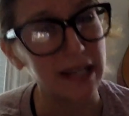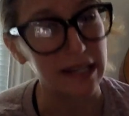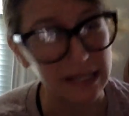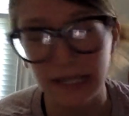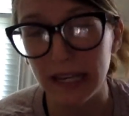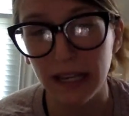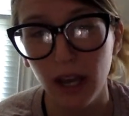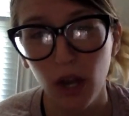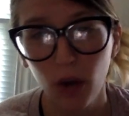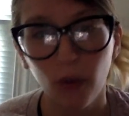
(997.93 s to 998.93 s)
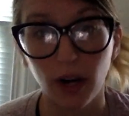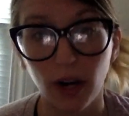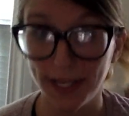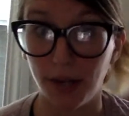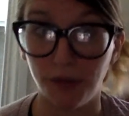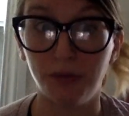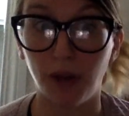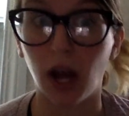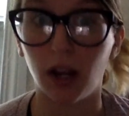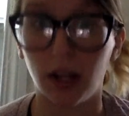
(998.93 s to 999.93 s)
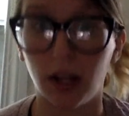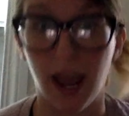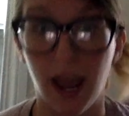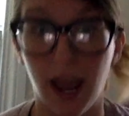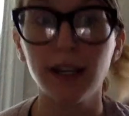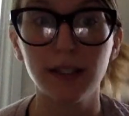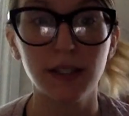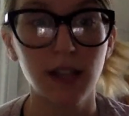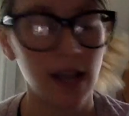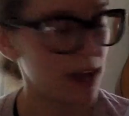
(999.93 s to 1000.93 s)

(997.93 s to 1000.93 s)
easy, where I said find x,